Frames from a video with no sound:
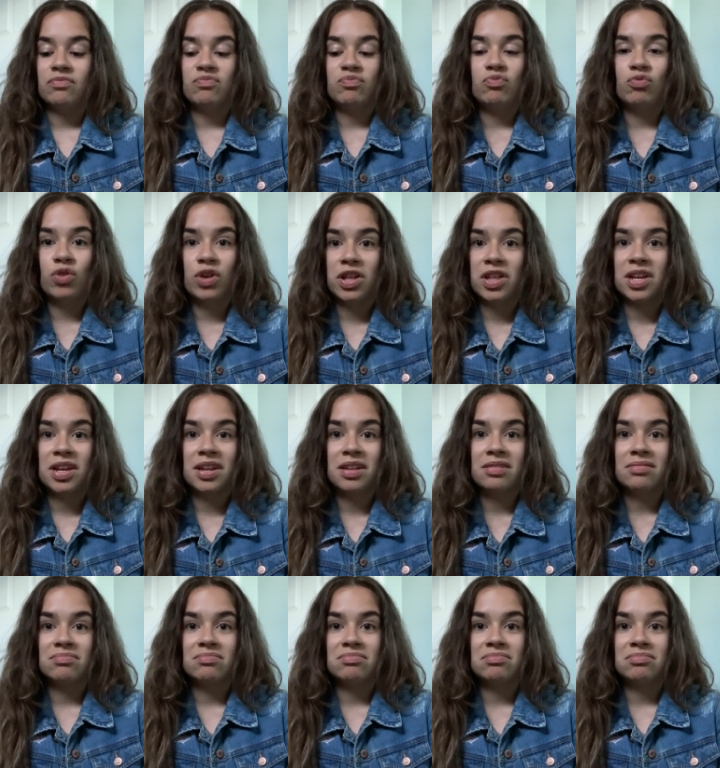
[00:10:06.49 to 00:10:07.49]

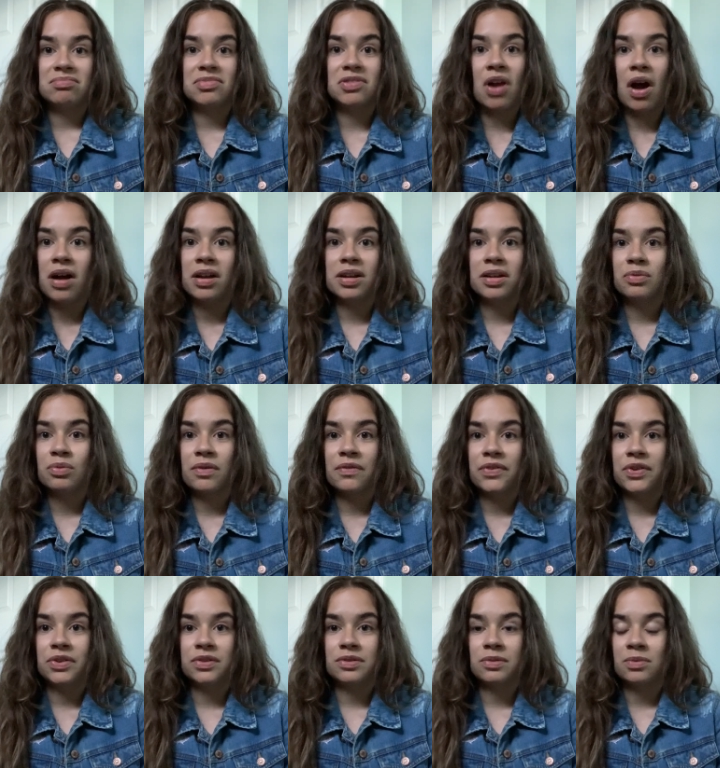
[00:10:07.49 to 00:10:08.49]
really not good
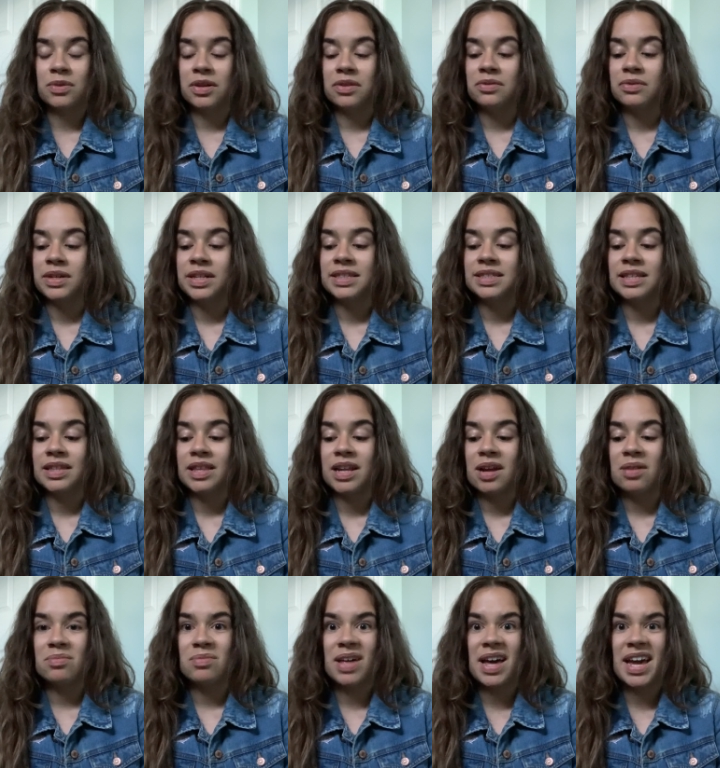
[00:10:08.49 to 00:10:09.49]
reviews from Goodreads, and then
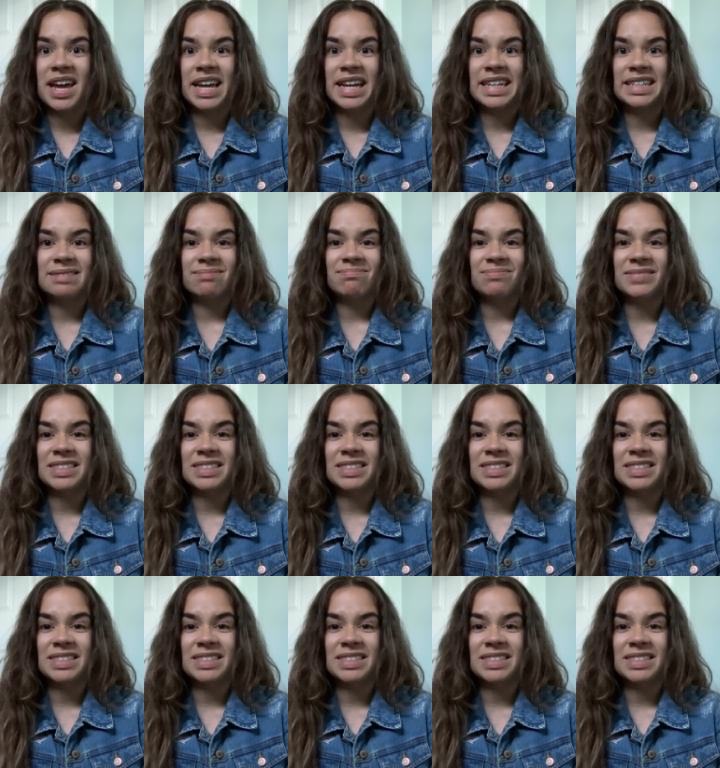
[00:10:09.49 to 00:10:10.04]
I'm like,